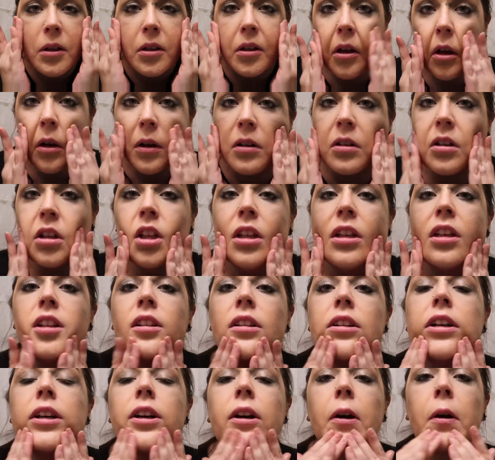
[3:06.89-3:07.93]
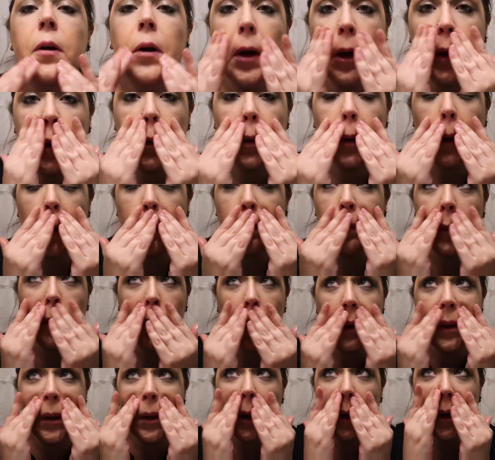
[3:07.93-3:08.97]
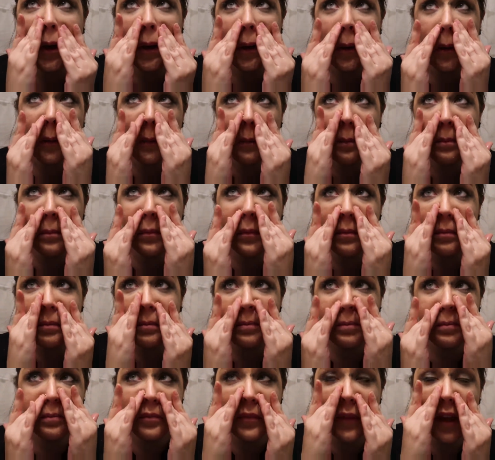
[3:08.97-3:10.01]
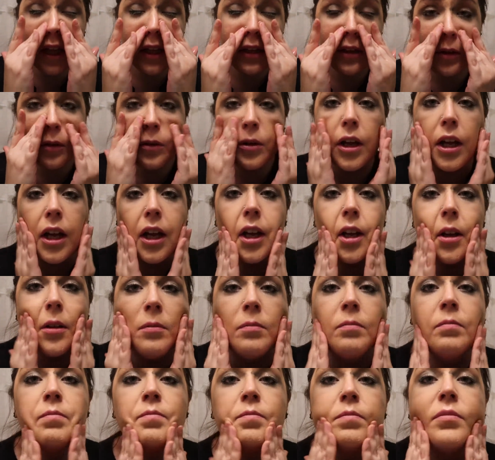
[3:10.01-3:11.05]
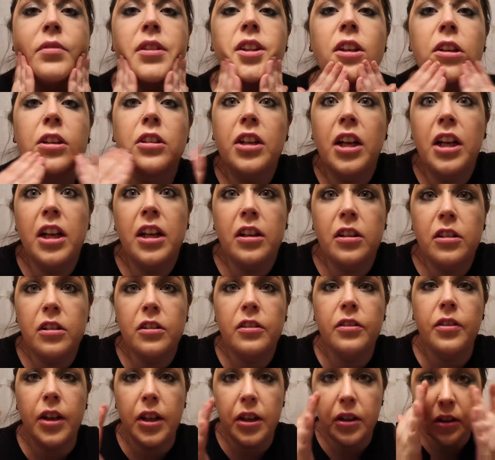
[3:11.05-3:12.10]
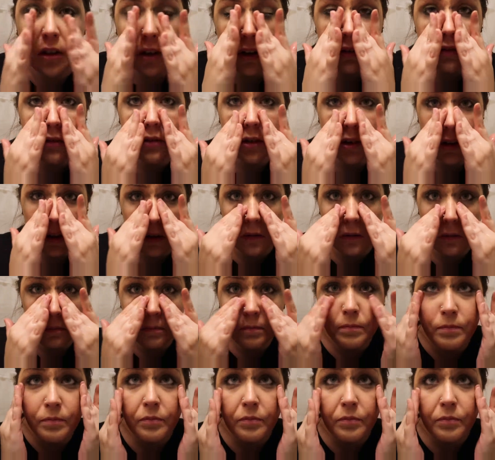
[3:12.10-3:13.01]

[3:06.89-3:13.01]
So you look crazy, but you know, that's okay. You're taking your face off, so.